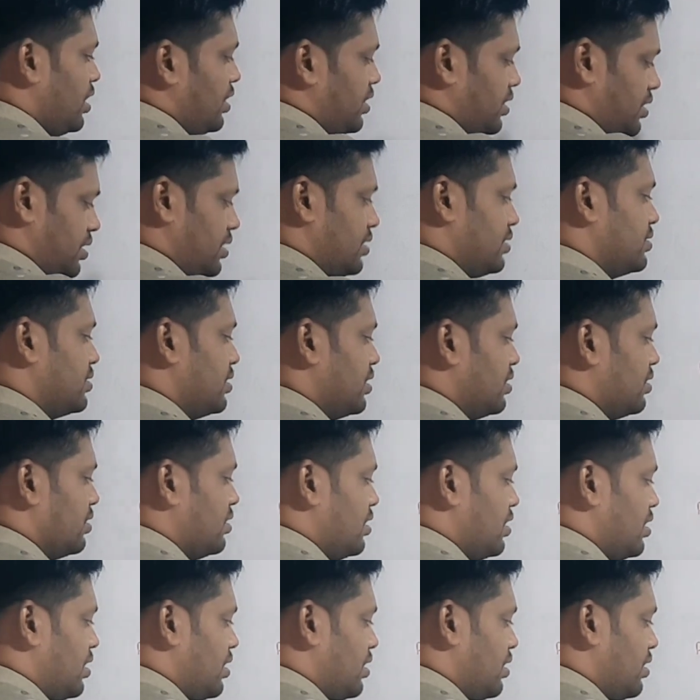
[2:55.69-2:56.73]
Yes sir,
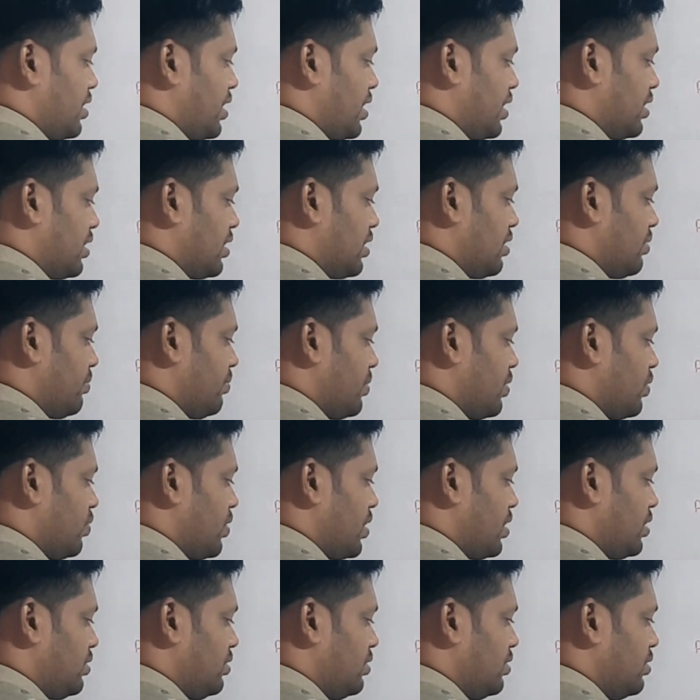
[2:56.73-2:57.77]
triangle number
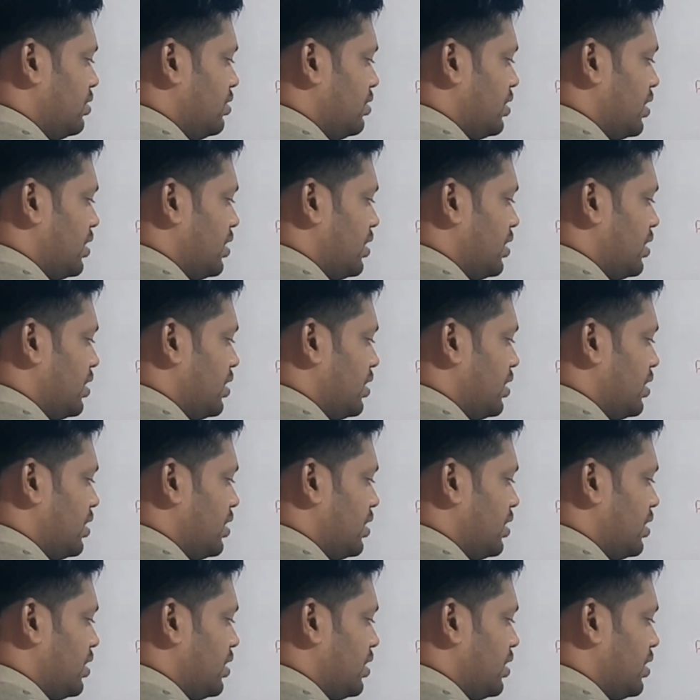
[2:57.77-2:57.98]
1,